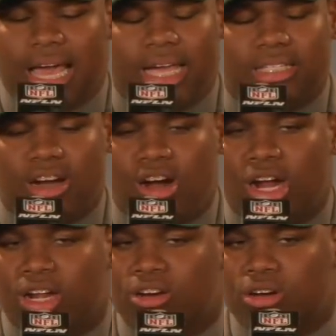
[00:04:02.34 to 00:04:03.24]
and he's a
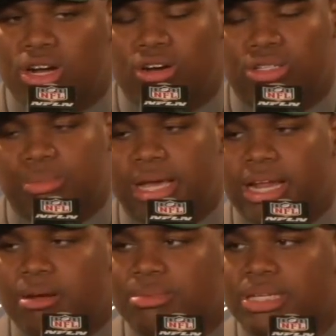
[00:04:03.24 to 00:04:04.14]
hard-nosed coach,
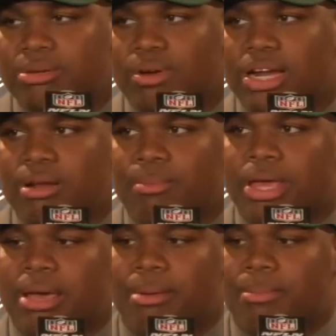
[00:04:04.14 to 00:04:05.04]
man. I'm just ready to be
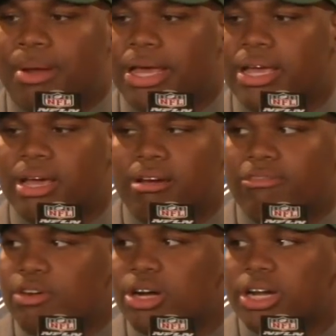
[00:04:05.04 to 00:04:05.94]
able to play
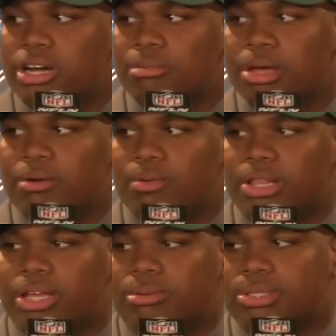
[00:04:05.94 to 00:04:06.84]
for him and
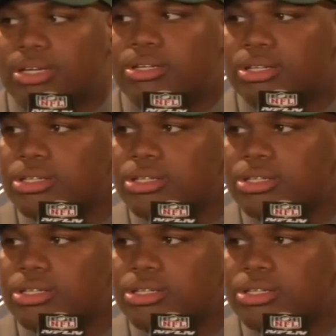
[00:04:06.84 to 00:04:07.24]
with him. So.